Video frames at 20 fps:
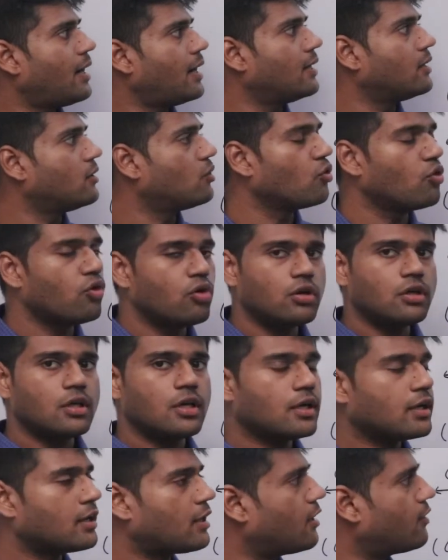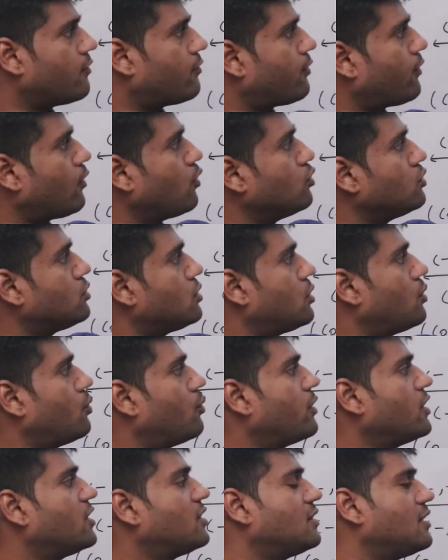and don't confuse
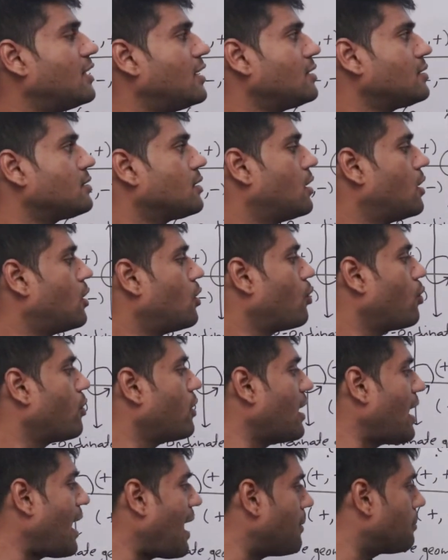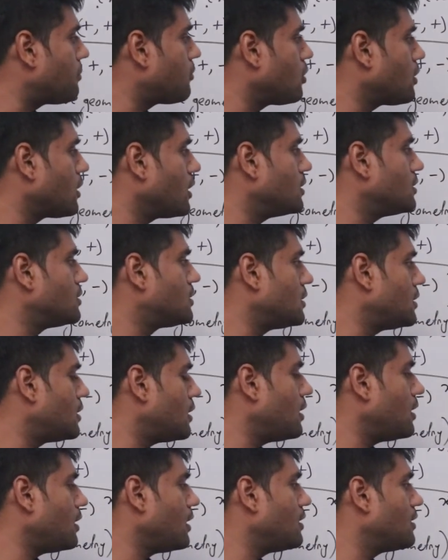with this. We have to
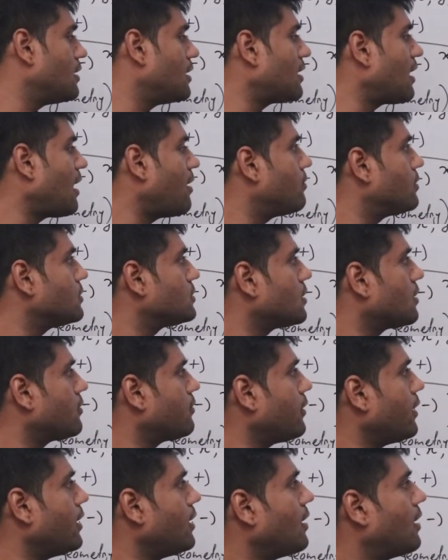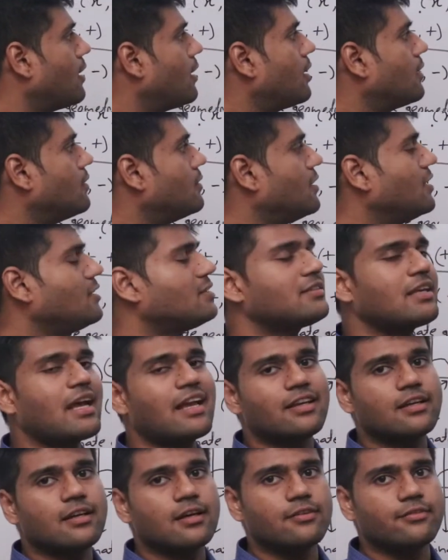consider in the traverse surveying this
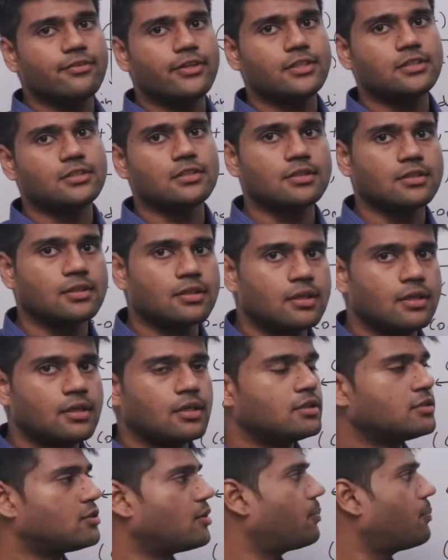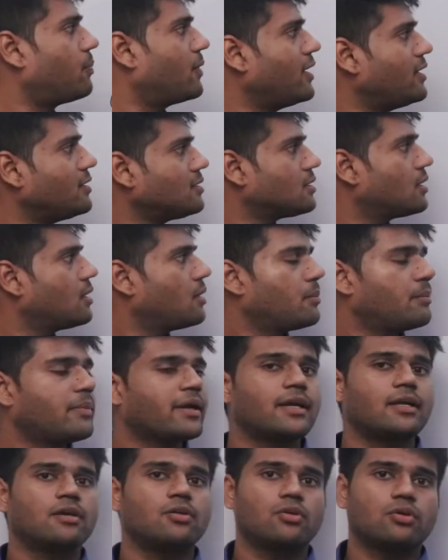sign convention. So please
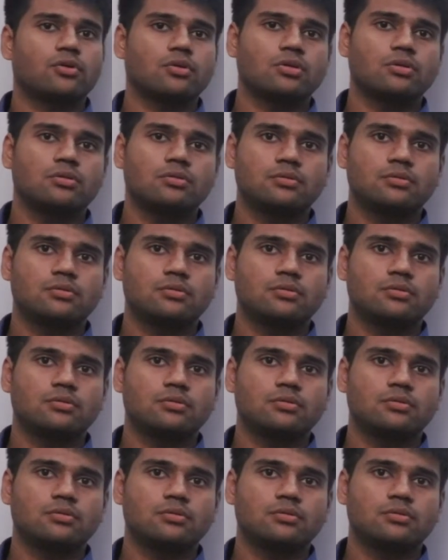make a note.